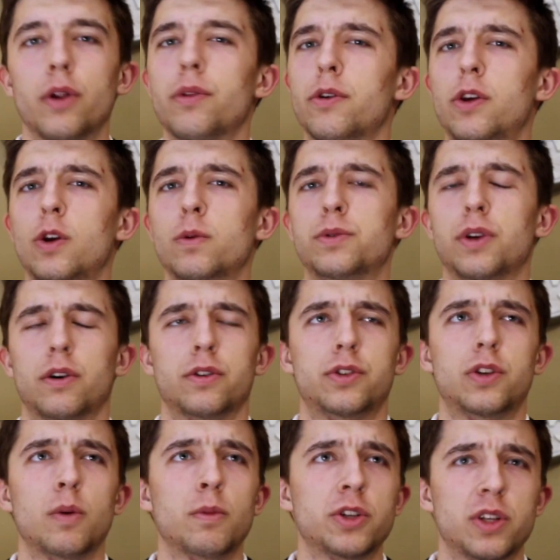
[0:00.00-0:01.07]
other cubes are
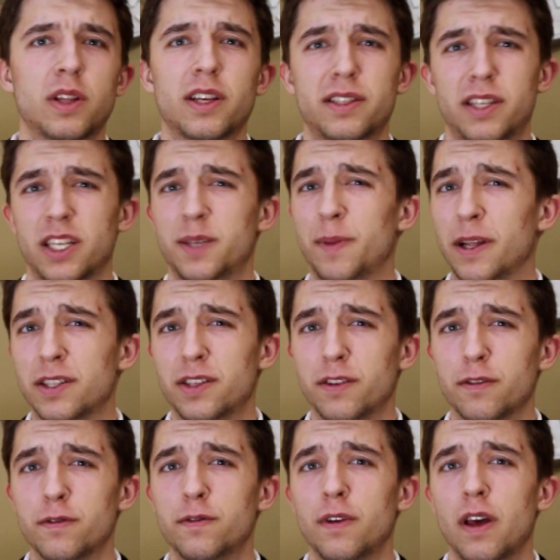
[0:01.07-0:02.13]
so much less
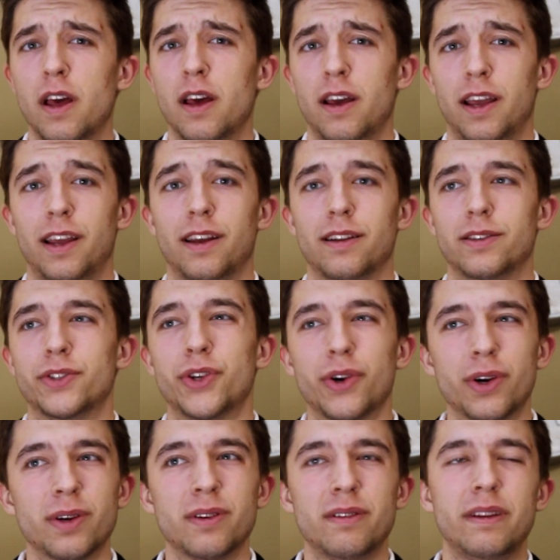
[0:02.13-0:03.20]
expensive and
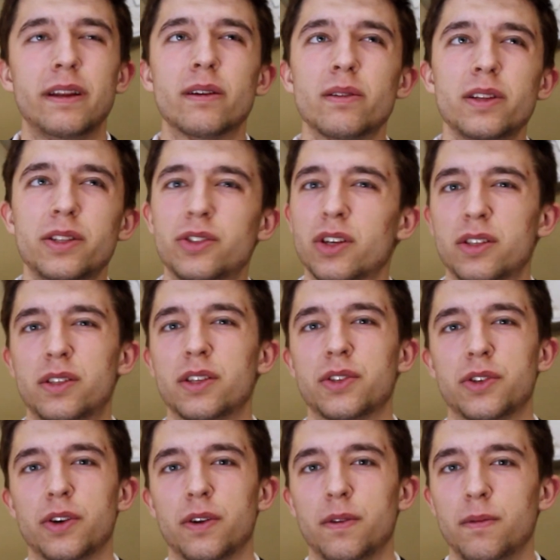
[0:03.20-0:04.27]
turn nearly just
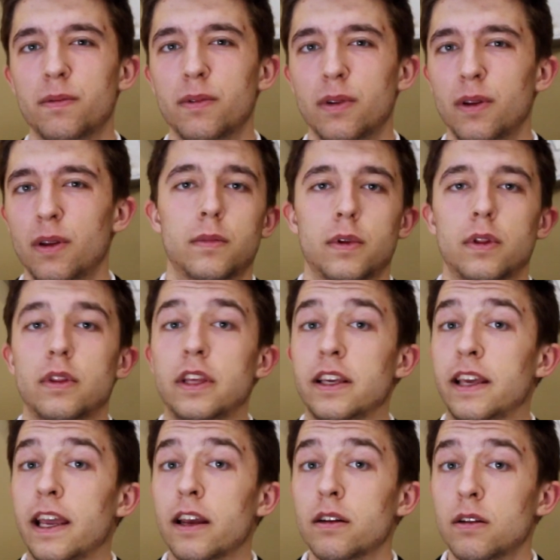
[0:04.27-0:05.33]
as good? The
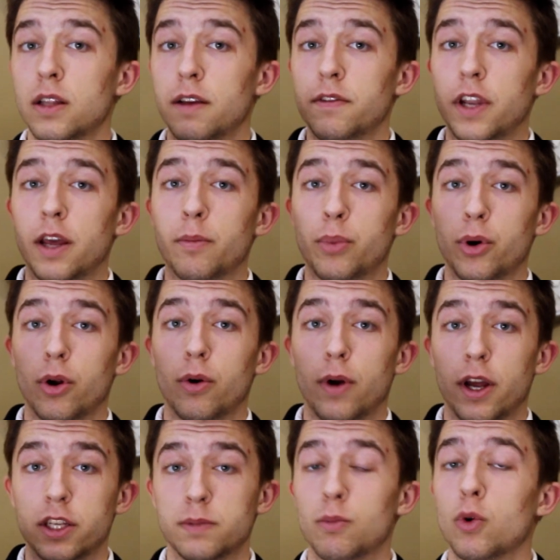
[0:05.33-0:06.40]
GAN 11M Pro
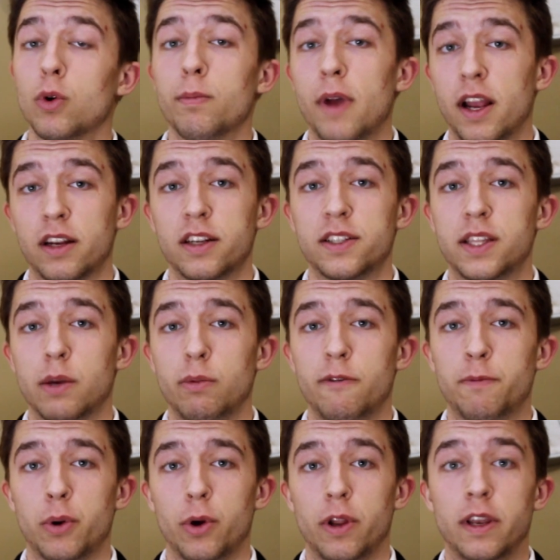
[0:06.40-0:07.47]
has more magnets that we've
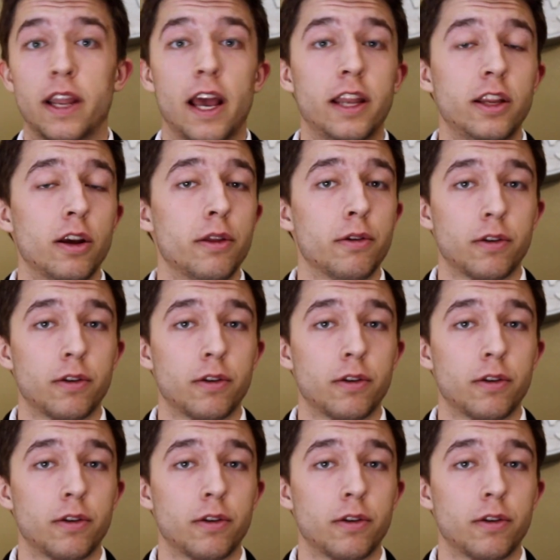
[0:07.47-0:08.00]
put in any other